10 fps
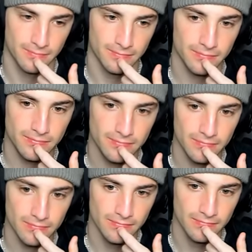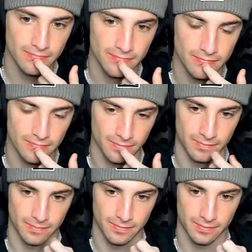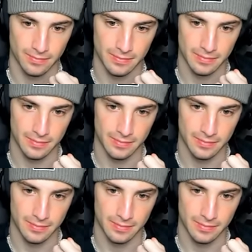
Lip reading: Nothing is said.